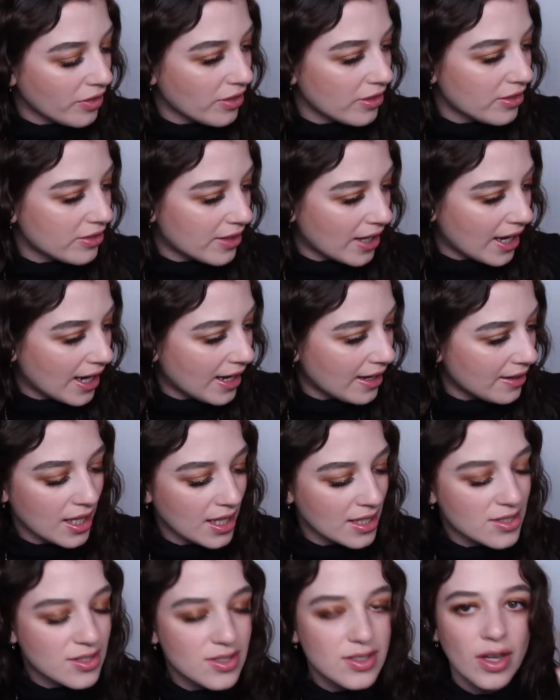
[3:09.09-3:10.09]
than that
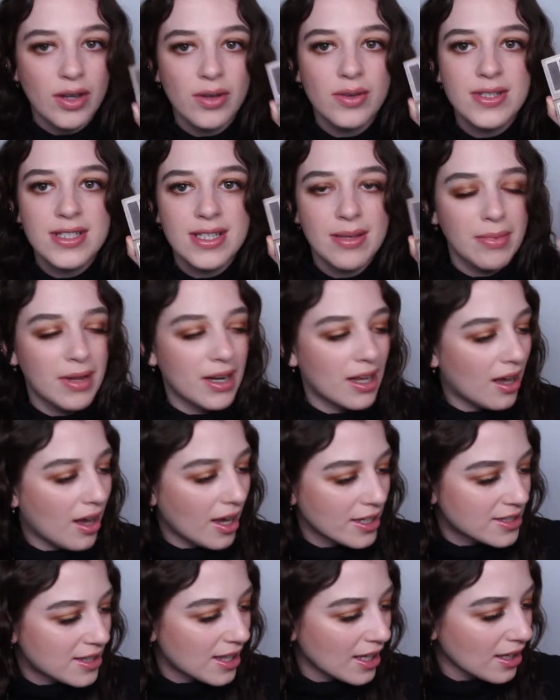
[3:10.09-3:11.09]
it's so similar.
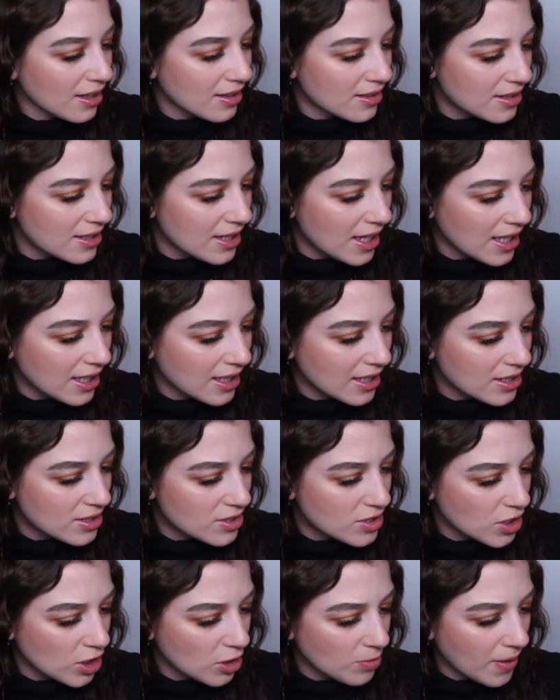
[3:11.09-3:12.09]
I think the
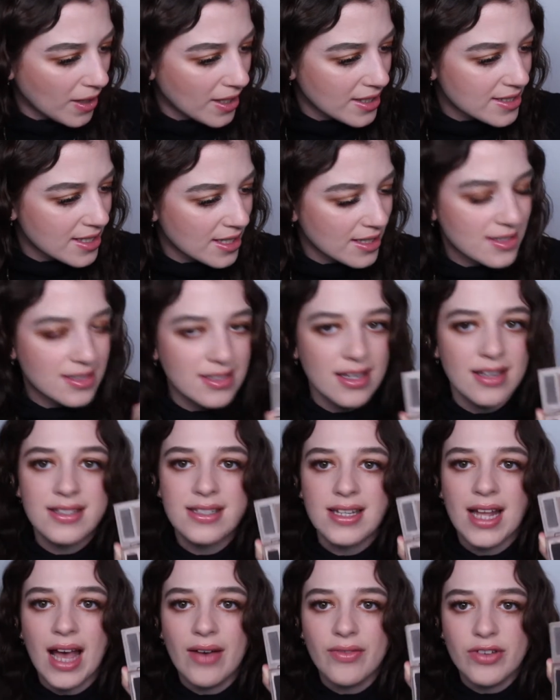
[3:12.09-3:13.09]
Naked 2 Basics
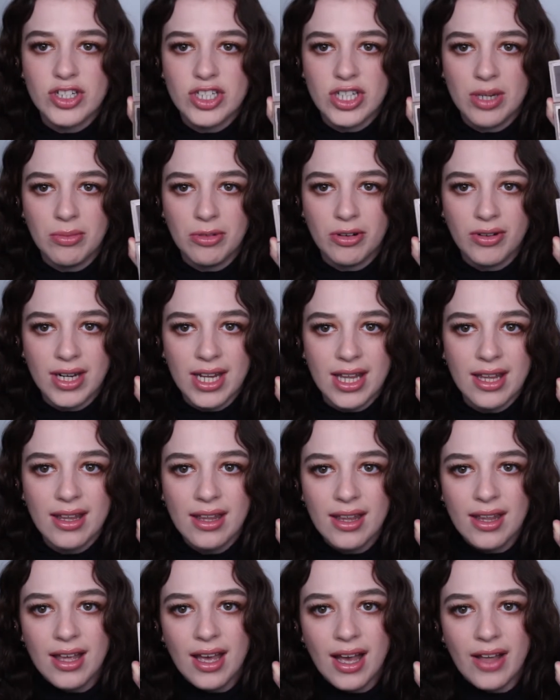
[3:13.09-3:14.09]
doesn't have a shimmer in it
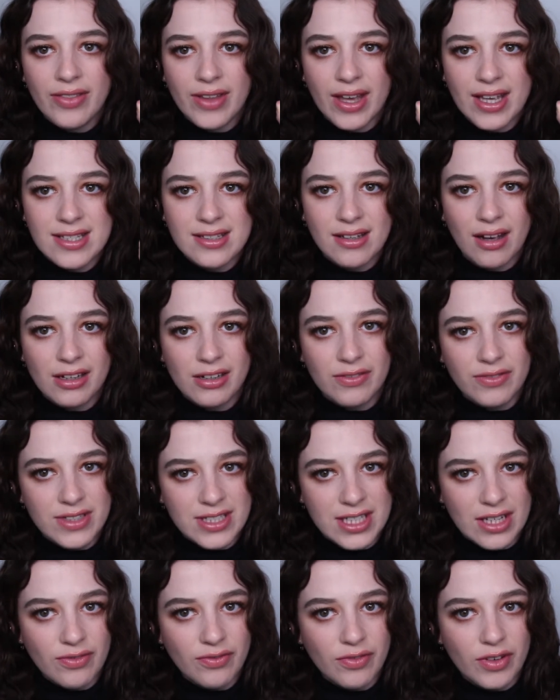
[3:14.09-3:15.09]
and that is kind of the
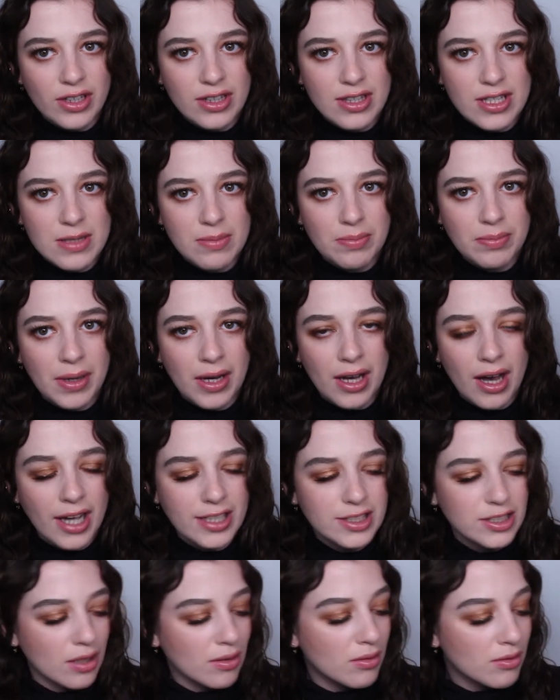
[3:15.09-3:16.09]
difference but
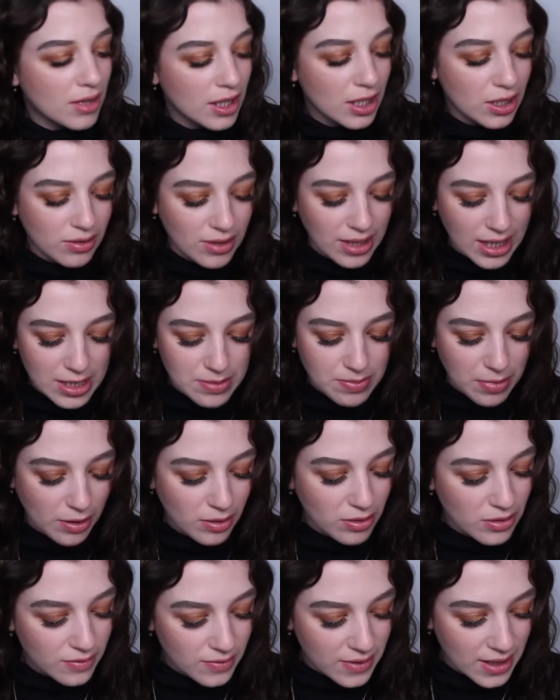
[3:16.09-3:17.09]
I don't think you need
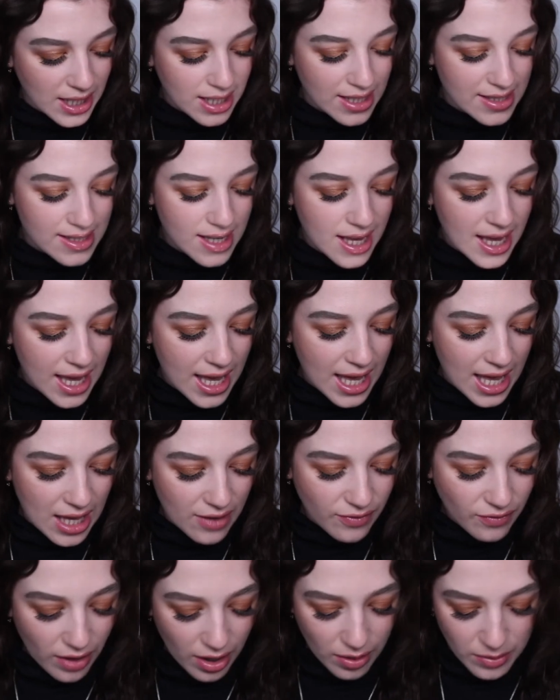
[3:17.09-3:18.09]
both of these.
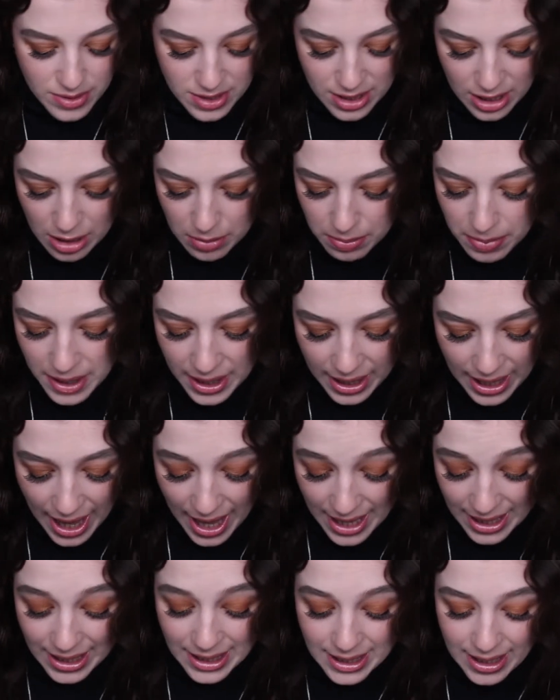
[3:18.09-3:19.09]
If I was going to pick
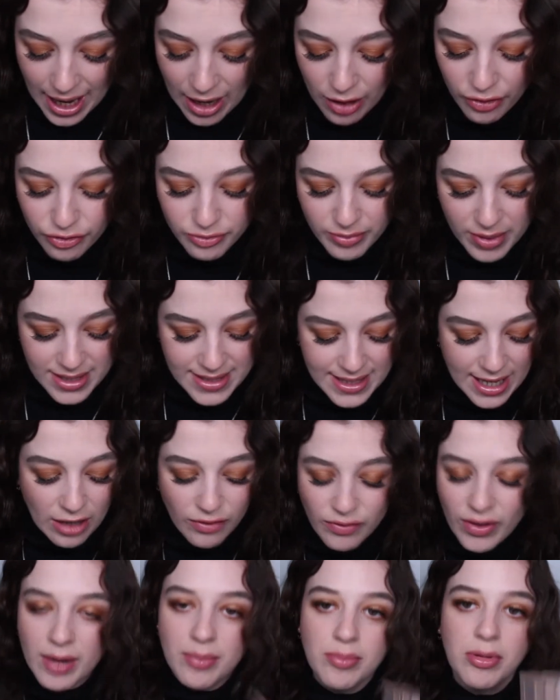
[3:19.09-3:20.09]
any now for
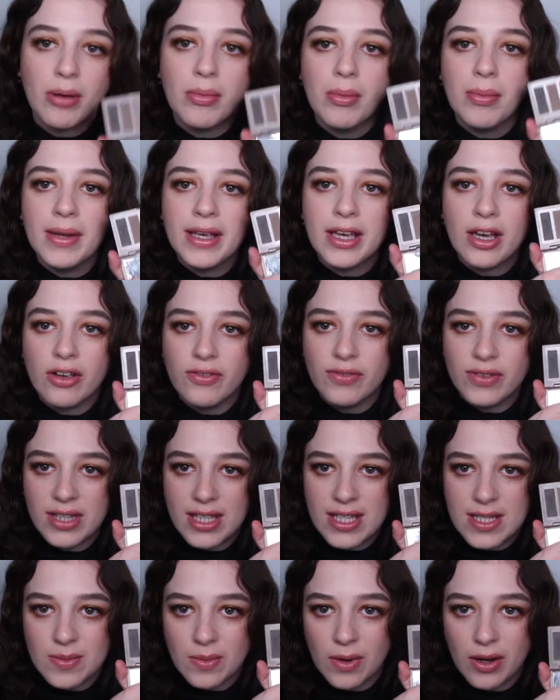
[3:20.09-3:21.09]
myself I'd probably go for
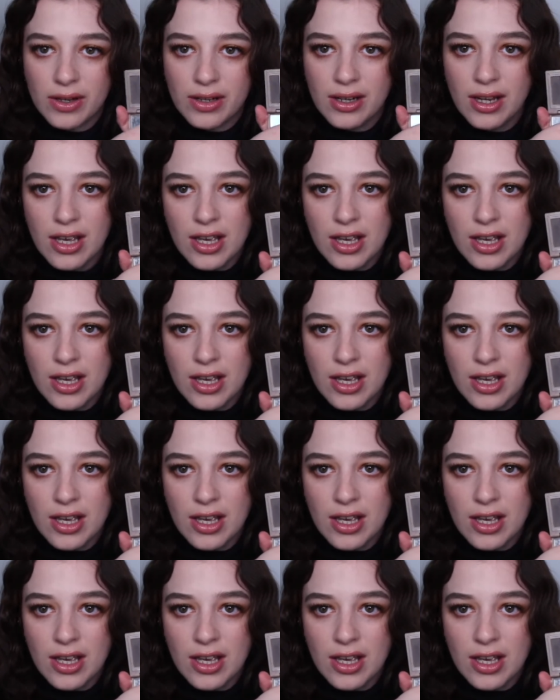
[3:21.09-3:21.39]
this one